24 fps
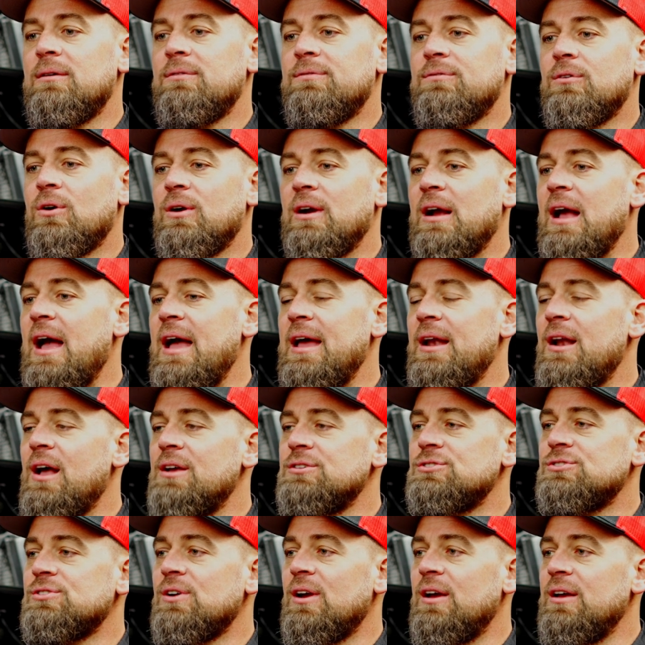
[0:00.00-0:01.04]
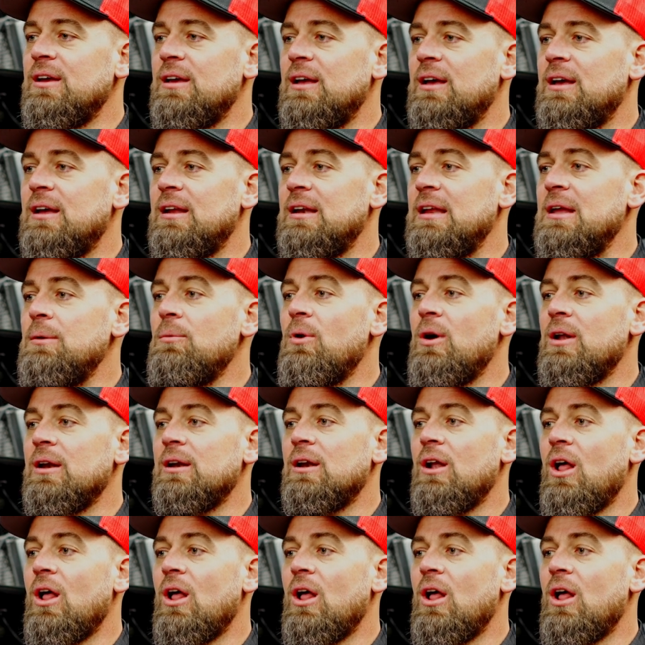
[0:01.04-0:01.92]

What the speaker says: for a guy in Australia, and he wanted